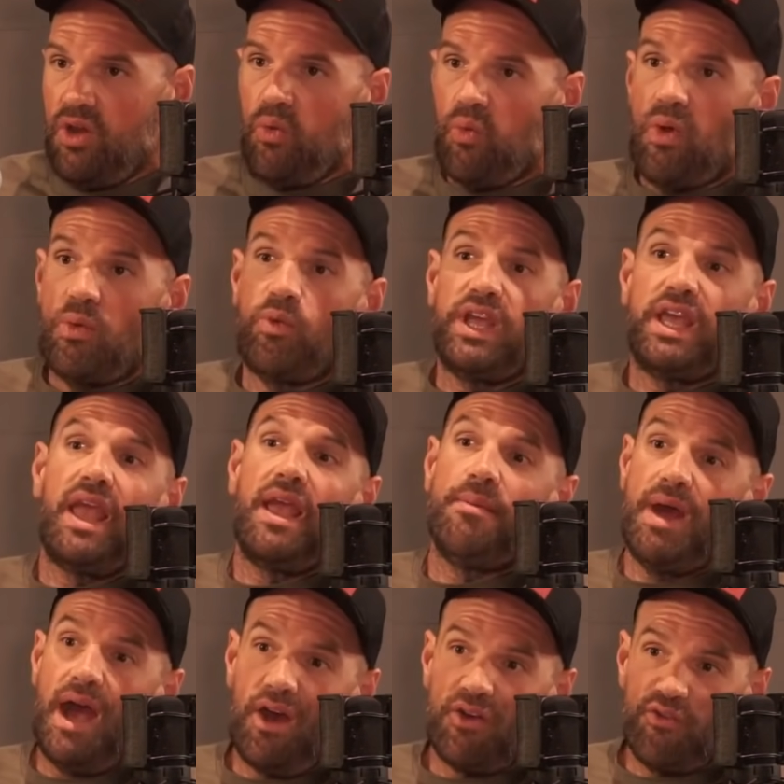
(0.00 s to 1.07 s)
When we came
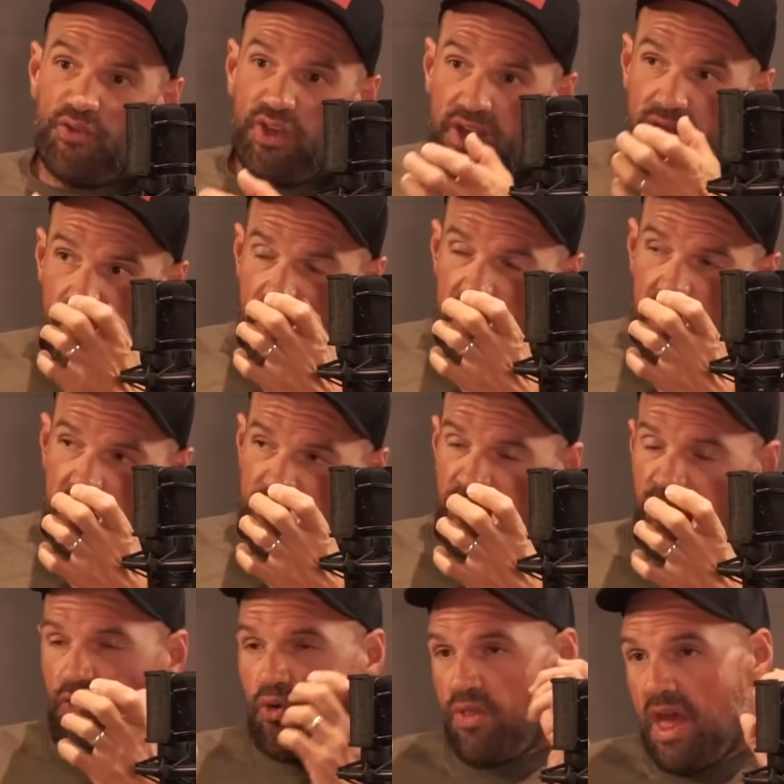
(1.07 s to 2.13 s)
out of it,
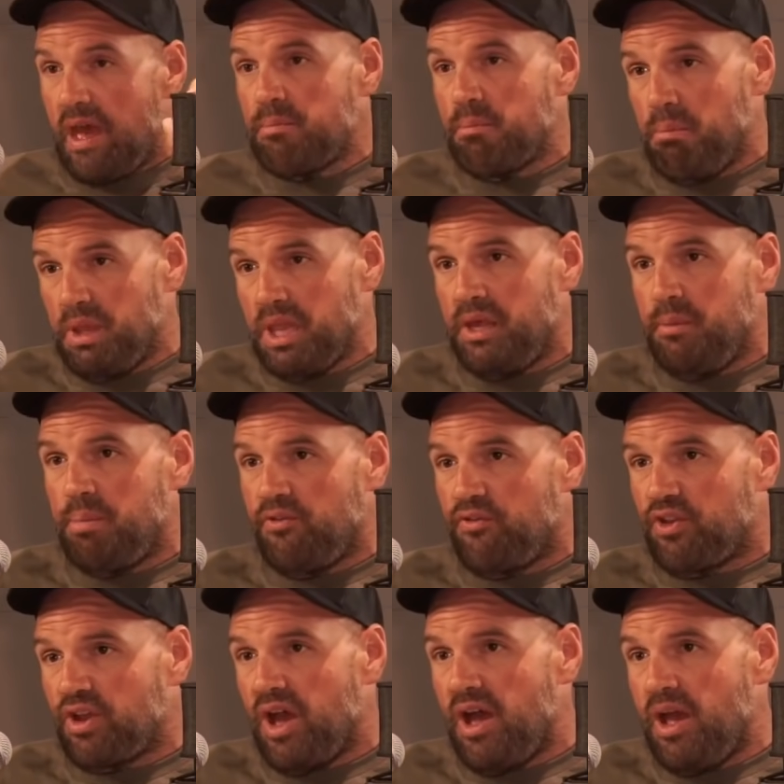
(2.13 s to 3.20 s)
for that blip of
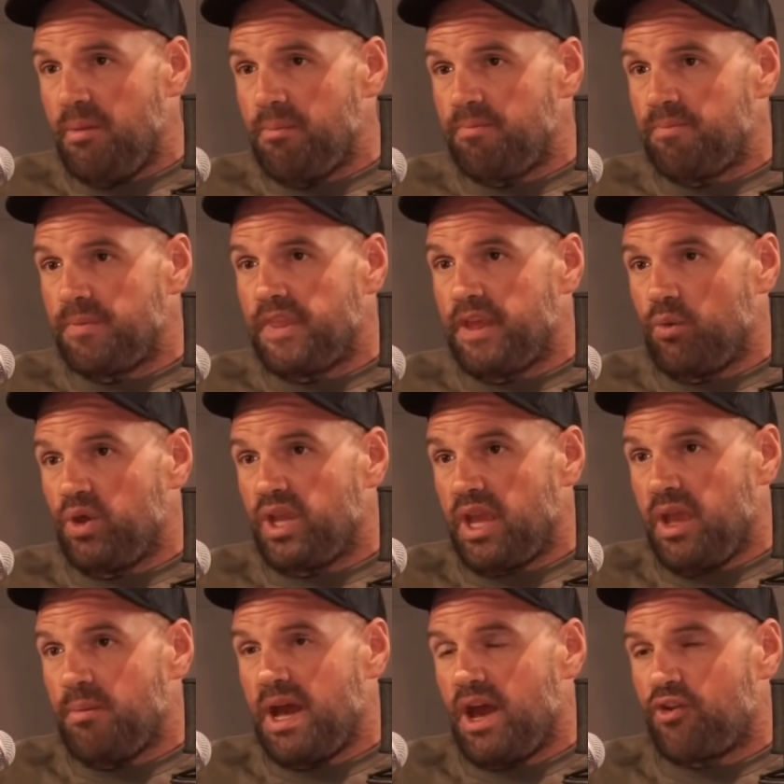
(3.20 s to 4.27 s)
time that we
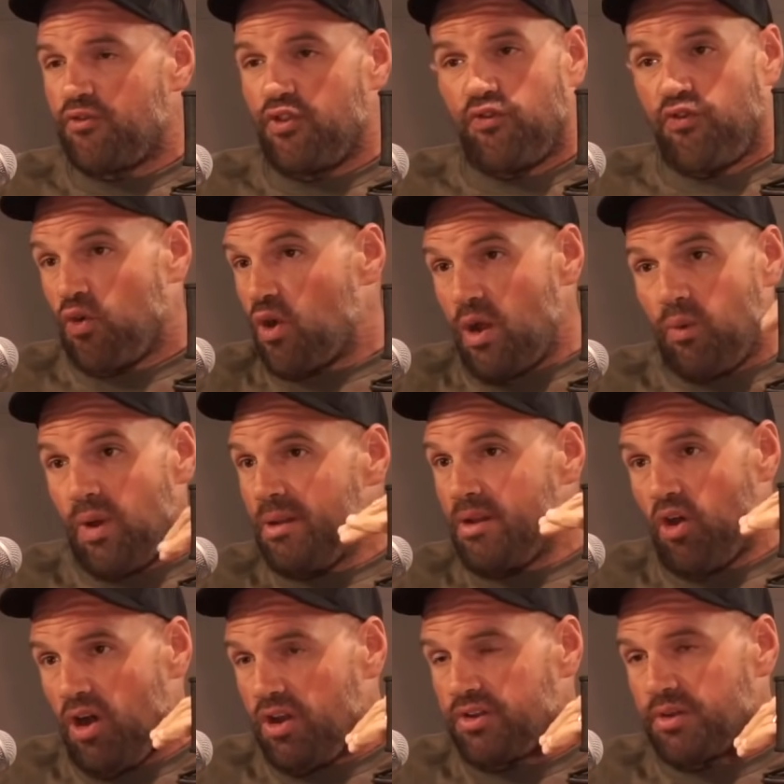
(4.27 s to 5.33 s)
came out of it for, I went
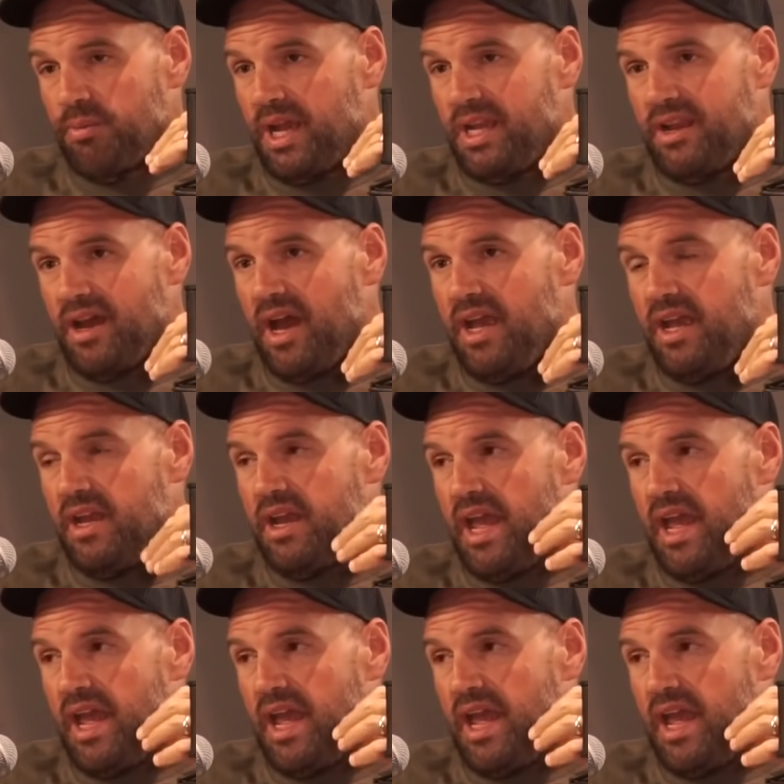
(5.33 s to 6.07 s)
onto my diet.